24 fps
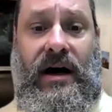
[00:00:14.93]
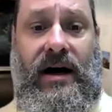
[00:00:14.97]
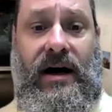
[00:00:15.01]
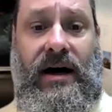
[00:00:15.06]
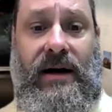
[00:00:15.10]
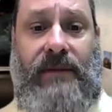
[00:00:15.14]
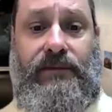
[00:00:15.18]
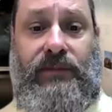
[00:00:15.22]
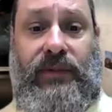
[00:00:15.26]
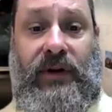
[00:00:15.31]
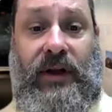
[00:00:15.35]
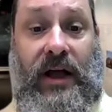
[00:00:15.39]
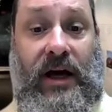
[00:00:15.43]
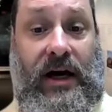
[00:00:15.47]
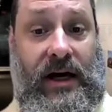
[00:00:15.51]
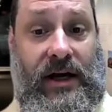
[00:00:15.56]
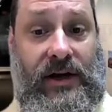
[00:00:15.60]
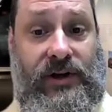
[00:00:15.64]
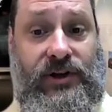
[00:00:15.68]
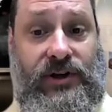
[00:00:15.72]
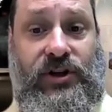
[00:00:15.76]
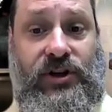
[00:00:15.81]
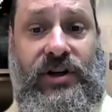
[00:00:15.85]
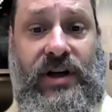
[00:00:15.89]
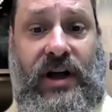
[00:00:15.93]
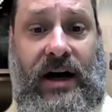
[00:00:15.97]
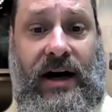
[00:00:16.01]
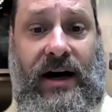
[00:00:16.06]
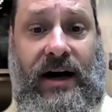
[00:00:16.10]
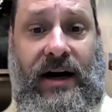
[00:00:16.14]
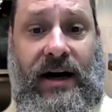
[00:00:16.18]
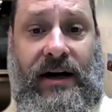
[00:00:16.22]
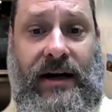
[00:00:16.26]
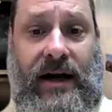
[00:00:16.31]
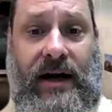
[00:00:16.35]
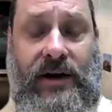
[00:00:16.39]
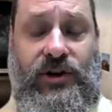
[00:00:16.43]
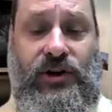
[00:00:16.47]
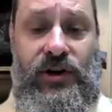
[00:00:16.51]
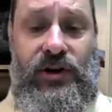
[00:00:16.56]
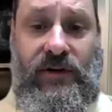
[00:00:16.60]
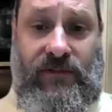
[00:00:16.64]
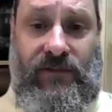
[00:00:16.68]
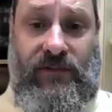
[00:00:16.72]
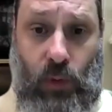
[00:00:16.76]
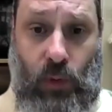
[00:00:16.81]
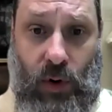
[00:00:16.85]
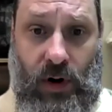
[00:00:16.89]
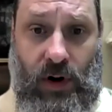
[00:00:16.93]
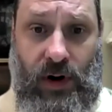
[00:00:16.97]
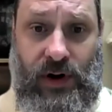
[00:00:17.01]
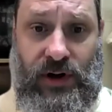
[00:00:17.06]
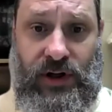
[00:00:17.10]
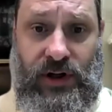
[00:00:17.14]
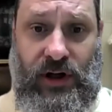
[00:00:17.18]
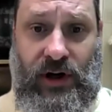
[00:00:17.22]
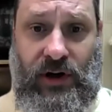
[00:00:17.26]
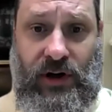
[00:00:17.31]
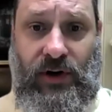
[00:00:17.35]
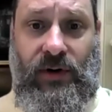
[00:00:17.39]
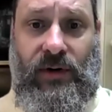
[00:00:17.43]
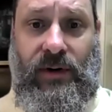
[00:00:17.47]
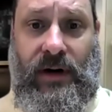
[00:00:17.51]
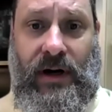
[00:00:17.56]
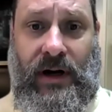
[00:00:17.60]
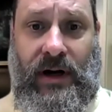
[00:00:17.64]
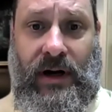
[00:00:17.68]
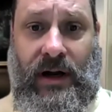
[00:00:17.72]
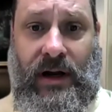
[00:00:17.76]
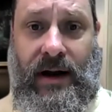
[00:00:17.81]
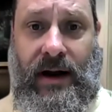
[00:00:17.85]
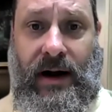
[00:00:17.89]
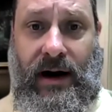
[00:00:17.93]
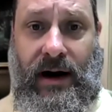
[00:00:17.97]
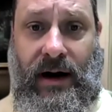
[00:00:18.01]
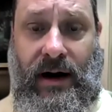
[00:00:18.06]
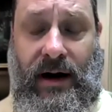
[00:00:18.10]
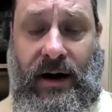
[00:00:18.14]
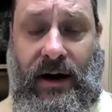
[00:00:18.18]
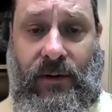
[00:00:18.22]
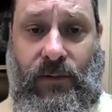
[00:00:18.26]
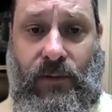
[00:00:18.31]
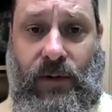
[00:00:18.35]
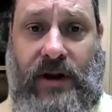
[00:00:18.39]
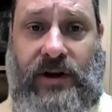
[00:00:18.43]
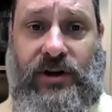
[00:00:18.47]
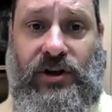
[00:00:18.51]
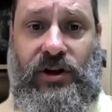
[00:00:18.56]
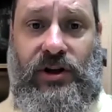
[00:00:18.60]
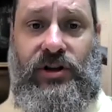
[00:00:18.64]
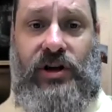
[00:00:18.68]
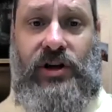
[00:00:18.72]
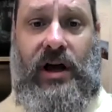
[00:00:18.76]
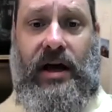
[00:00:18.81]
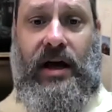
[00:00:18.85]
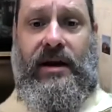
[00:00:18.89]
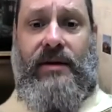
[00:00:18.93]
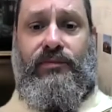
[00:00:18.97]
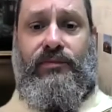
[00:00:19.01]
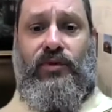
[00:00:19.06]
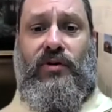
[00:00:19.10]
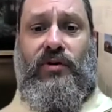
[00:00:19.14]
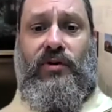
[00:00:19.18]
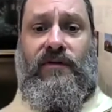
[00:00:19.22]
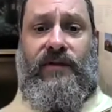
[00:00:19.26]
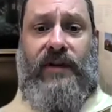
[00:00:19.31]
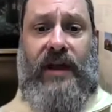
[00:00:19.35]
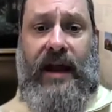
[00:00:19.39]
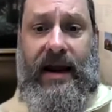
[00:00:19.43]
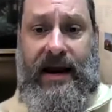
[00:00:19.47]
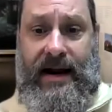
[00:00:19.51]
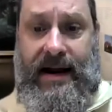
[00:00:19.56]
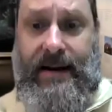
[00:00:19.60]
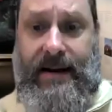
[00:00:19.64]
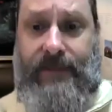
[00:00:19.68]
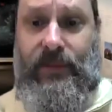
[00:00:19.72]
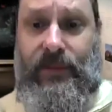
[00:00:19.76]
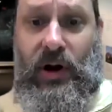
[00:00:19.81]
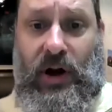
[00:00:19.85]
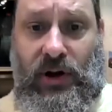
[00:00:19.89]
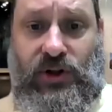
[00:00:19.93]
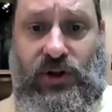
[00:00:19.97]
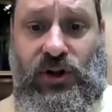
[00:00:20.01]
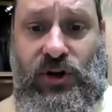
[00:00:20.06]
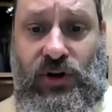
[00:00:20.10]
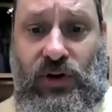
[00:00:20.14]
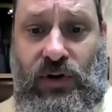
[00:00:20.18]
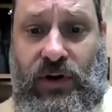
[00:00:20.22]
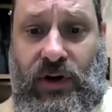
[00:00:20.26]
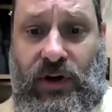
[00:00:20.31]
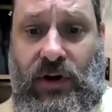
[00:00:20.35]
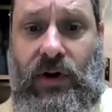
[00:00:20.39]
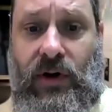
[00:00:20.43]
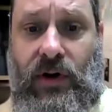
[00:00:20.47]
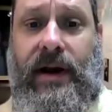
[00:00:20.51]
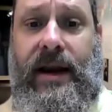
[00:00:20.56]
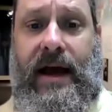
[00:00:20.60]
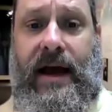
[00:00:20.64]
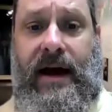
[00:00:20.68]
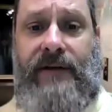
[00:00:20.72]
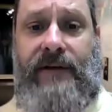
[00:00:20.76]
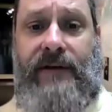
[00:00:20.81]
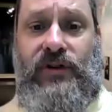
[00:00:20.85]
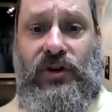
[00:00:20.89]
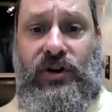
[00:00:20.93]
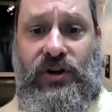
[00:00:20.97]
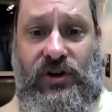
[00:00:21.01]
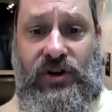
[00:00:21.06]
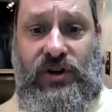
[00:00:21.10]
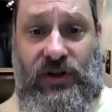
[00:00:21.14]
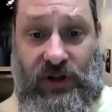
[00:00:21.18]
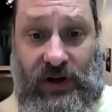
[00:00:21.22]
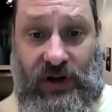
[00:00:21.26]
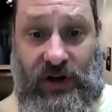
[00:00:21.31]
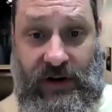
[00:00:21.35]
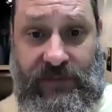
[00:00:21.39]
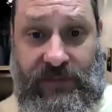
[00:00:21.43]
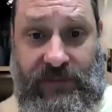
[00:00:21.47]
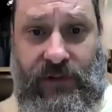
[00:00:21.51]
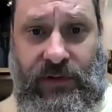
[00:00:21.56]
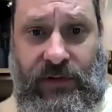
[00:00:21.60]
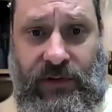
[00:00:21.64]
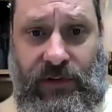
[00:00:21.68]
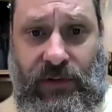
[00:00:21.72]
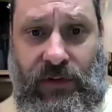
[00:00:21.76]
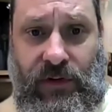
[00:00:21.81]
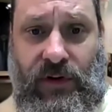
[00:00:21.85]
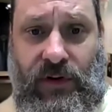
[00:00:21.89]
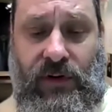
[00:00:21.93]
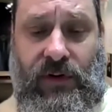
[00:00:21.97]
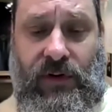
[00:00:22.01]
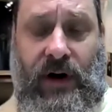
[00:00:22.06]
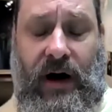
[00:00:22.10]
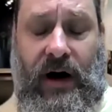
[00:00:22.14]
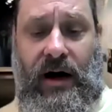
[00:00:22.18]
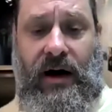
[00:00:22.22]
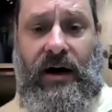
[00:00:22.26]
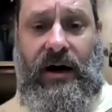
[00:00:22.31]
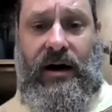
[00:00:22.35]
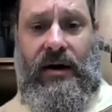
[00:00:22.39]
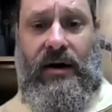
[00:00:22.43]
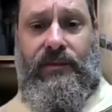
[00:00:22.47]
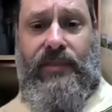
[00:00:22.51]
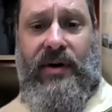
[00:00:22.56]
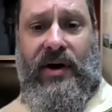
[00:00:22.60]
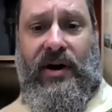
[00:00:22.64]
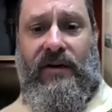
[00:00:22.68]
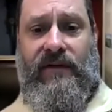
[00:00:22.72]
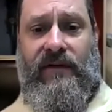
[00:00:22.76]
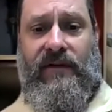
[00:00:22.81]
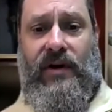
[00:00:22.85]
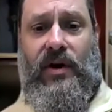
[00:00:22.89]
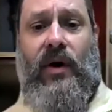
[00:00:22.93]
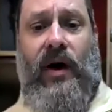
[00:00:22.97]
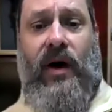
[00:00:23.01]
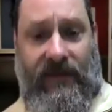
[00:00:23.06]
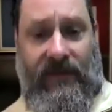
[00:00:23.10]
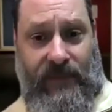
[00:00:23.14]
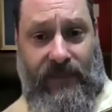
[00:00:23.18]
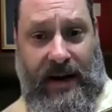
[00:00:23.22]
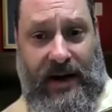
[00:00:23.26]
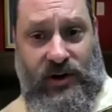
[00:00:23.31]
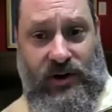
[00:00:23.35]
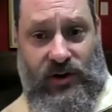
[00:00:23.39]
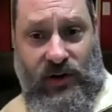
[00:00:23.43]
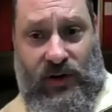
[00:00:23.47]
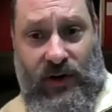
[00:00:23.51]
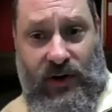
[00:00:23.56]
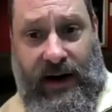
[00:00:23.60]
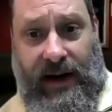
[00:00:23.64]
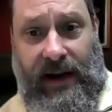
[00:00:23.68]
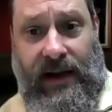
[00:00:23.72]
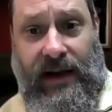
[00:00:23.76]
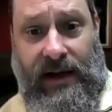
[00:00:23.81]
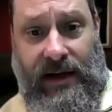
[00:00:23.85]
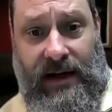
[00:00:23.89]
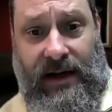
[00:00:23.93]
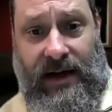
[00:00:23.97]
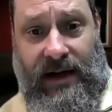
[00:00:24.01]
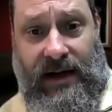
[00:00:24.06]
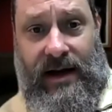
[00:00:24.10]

Uh, plus, uh, I should have warned you, uh, we just got an improved camera, so you're going to have to suffer through uh, a better view of me during